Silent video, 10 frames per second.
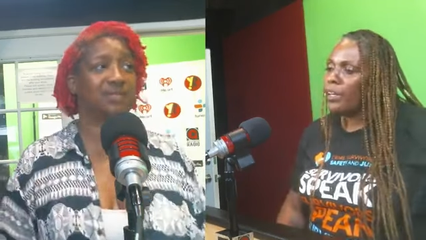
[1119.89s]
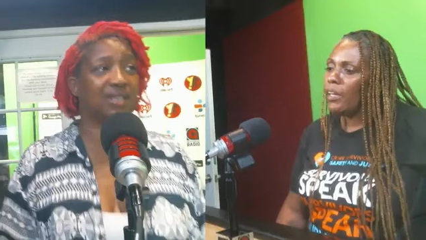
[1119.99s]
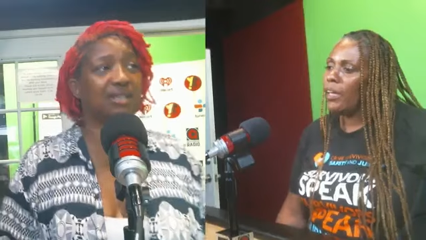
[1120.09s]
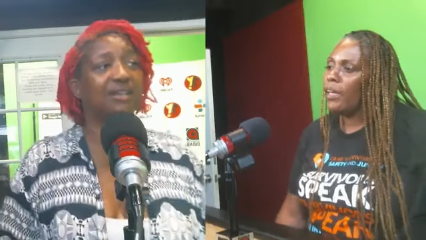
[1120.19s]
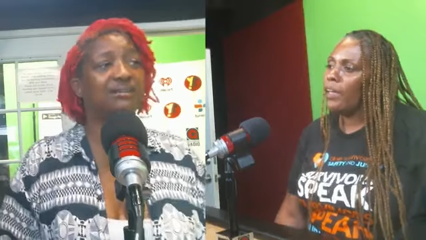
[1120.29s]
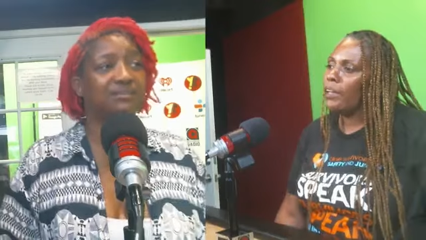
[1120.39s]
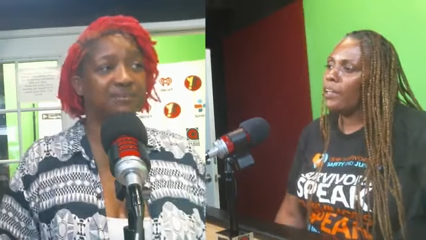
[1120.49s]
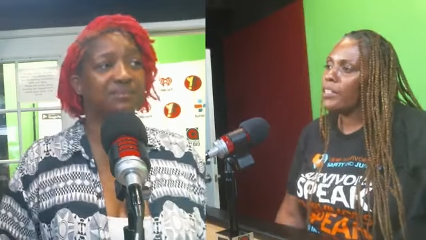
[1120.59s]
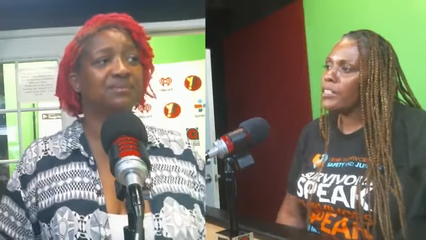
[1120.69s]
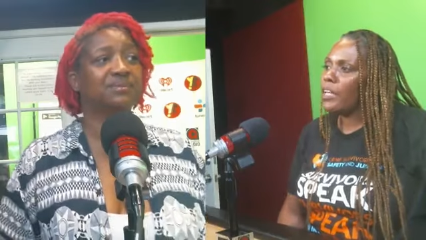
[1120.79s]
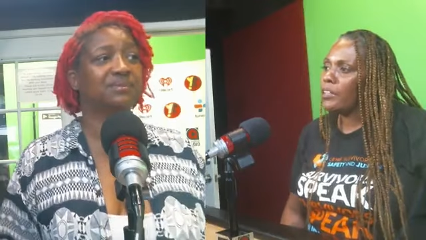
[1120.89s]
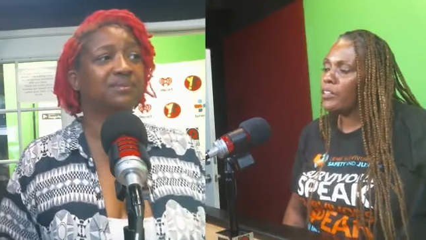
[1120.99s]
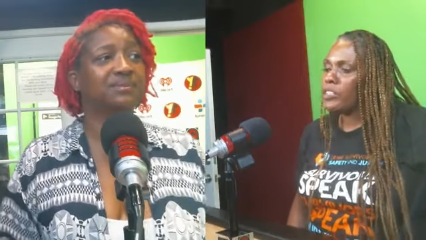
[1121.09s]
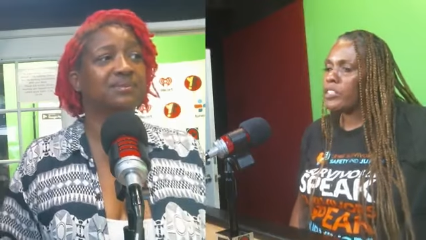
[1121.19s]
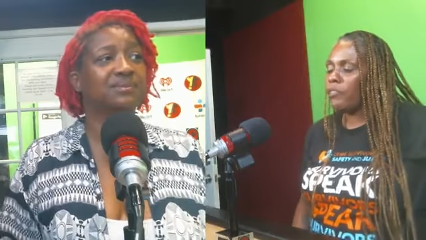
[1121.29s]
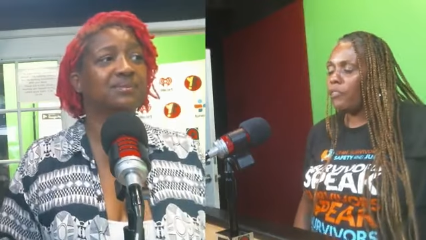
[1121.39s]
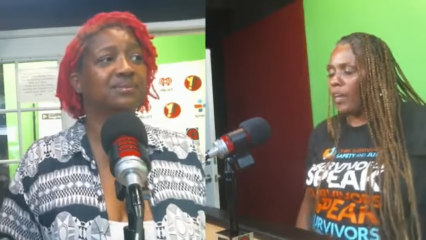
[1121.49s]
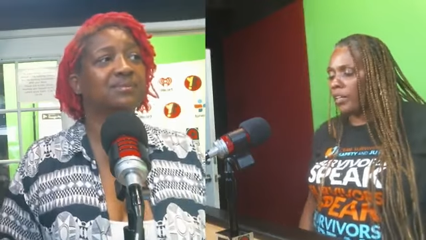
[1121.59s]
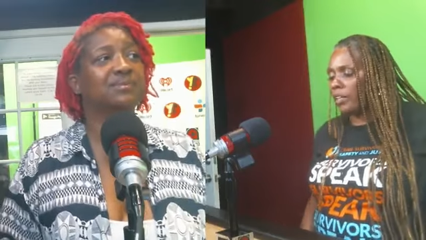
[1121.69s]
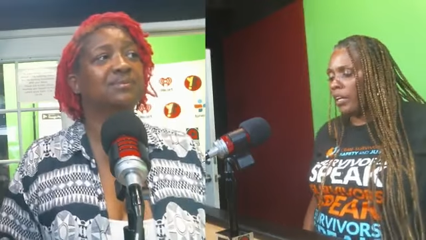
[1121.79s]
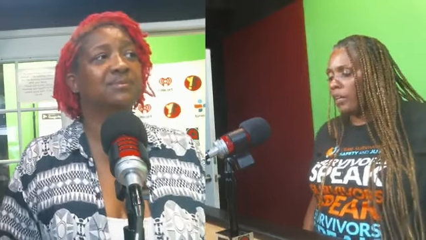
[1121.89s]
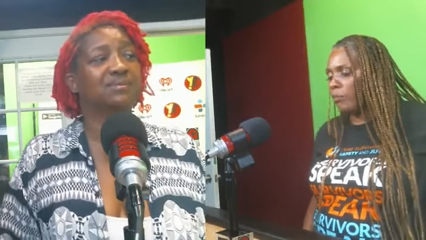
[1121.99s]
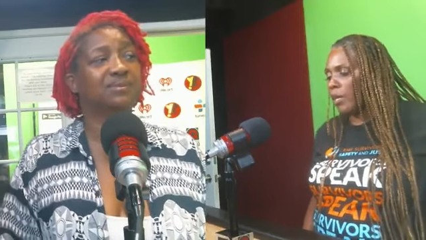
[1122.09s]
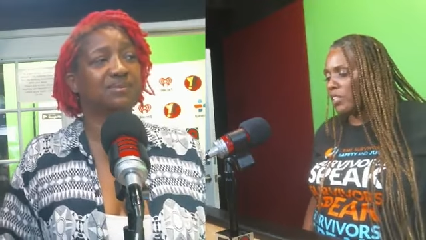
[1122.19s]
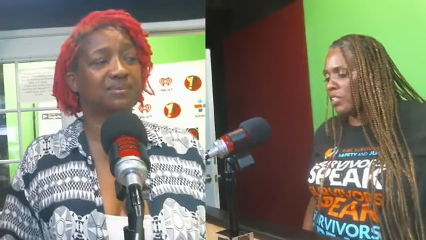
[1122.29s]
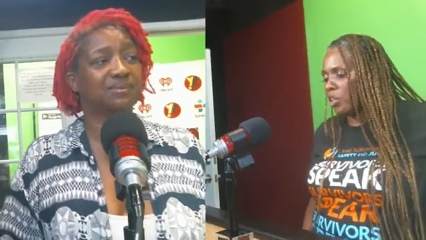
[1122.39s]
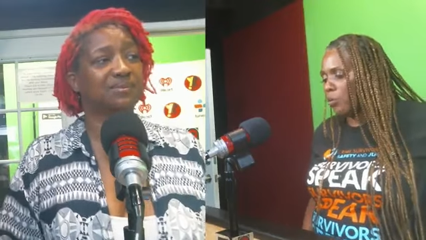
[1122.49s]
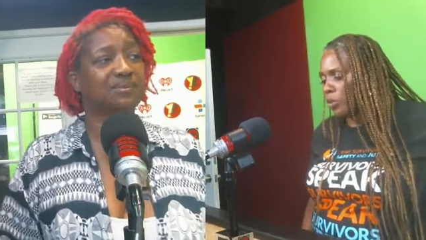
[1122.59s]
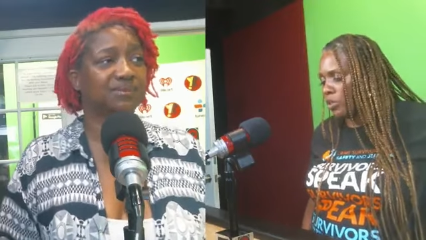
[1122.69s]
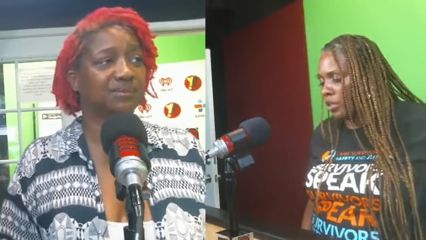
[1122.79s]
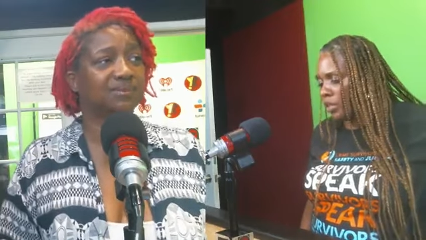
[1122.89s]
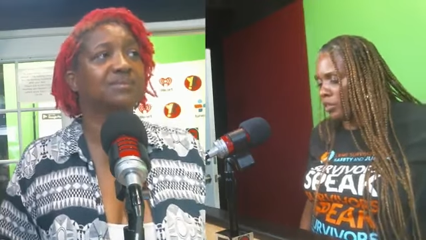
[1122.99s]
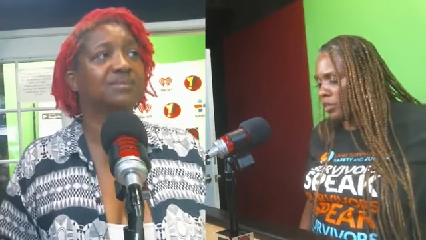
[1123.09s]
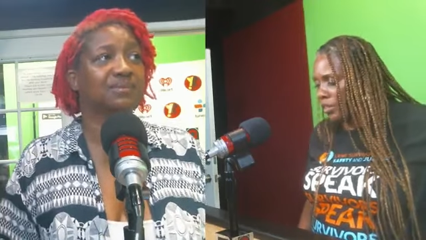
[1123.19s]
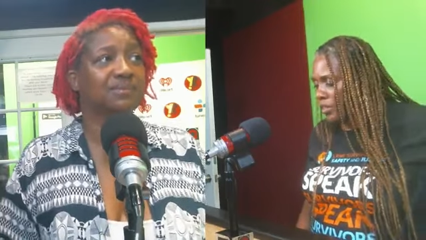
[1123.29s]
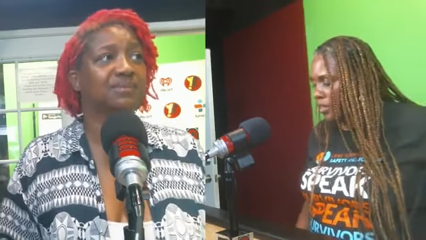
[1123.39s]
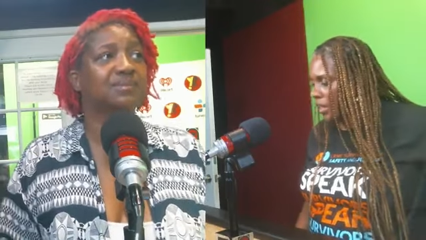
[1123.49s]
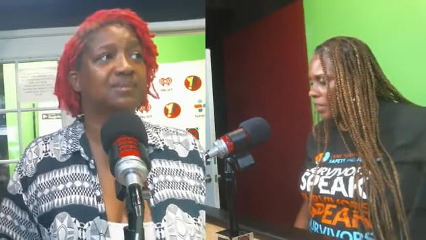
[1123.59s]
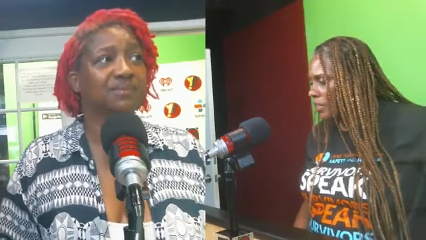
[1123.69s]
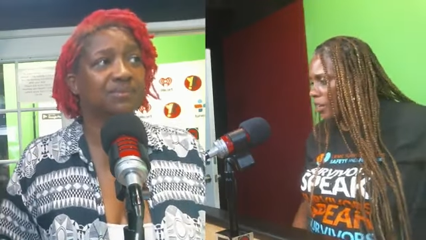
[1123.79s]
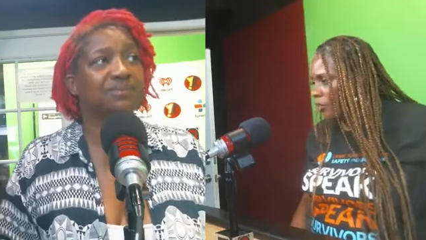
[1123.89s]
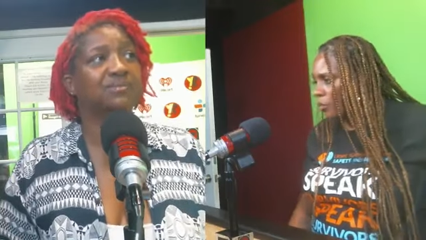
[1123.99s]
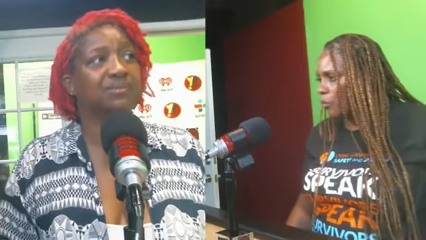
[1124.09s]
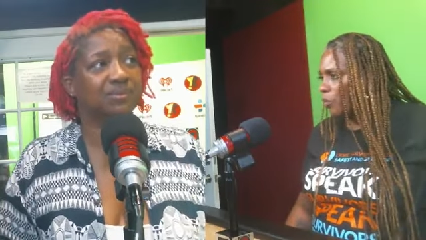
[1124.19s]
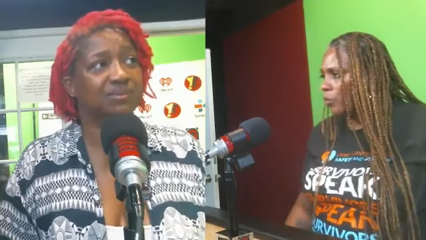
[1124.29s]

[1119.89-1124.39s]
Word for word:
Speaker 1: Yeah. And it's not just the fact that my son was shot just seconds after